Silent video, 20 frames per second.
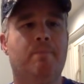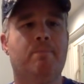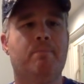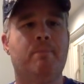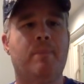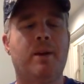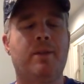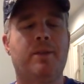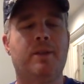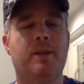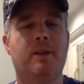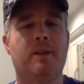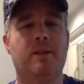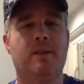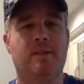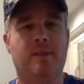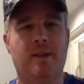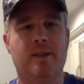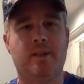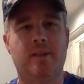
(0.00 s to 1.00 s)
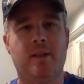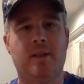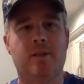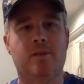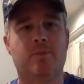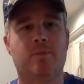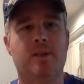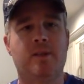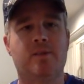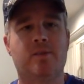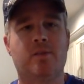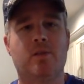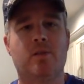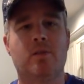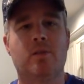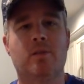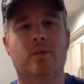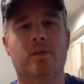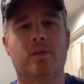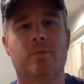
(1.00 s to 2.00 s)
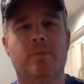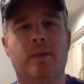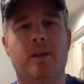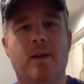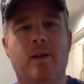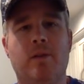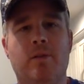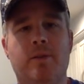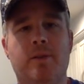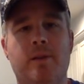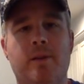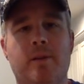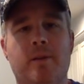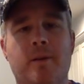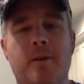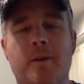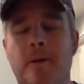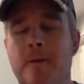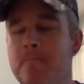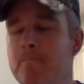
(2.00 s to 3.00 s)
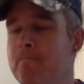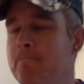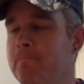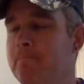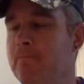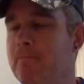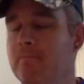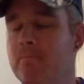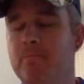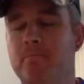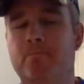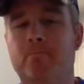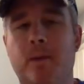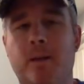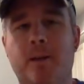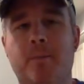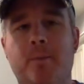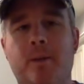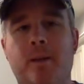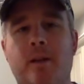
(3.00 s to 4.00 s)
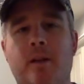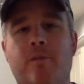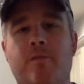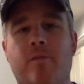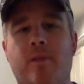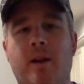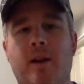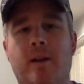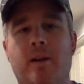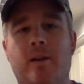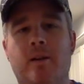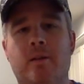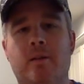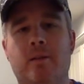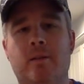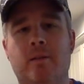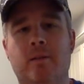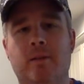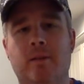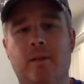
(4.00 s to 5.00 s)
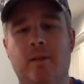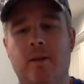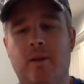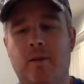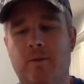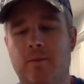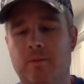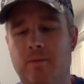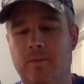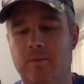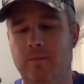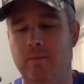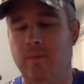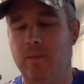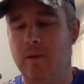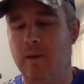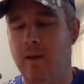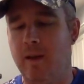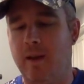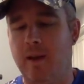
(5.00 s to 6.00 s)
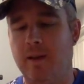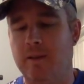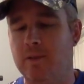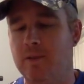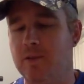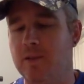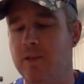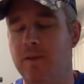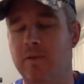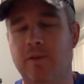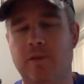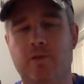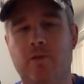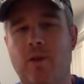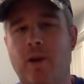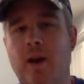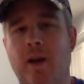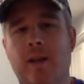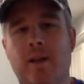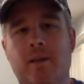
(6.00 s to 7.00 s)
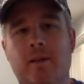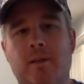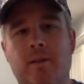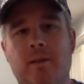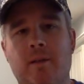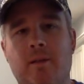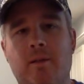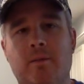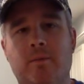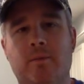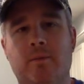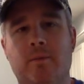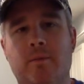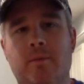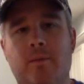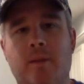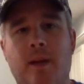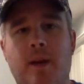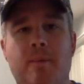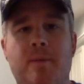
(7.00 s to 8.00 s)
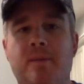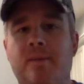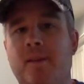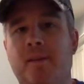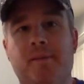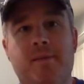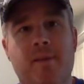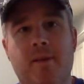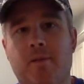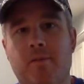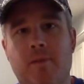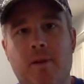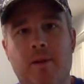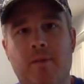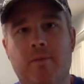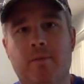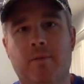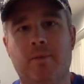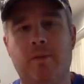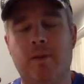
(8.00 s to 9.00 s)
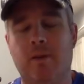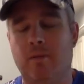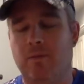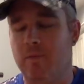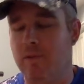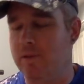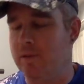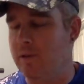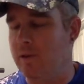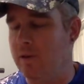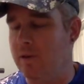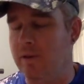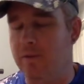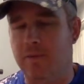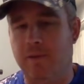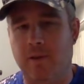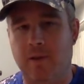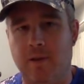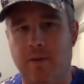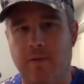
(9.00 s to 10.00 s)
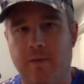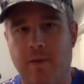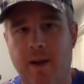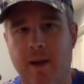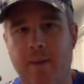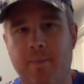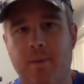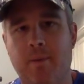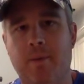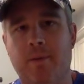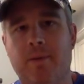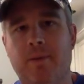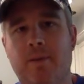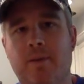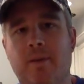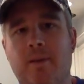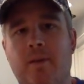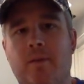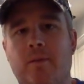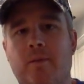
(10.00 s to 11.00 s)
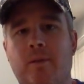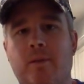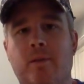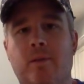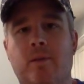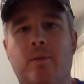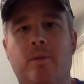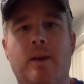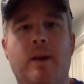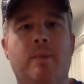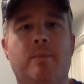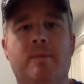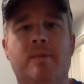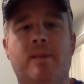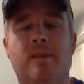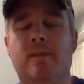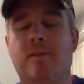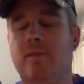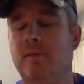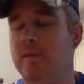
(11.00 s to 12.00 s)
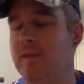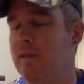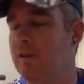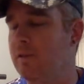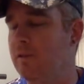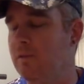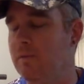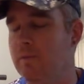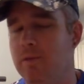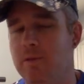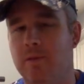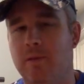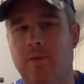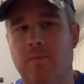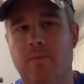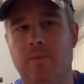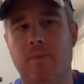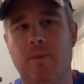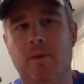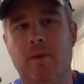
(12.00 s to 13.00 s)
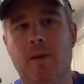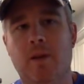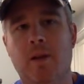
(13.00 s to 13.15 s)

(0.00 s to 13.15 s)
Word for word: methods, ideas, ways to cook a little bit healthier, pick up an air fryer, you know, and just give it a try. You know, Amazon's got great, you know, return if you're never happy with it. You know, you know, Amazon's always got a good return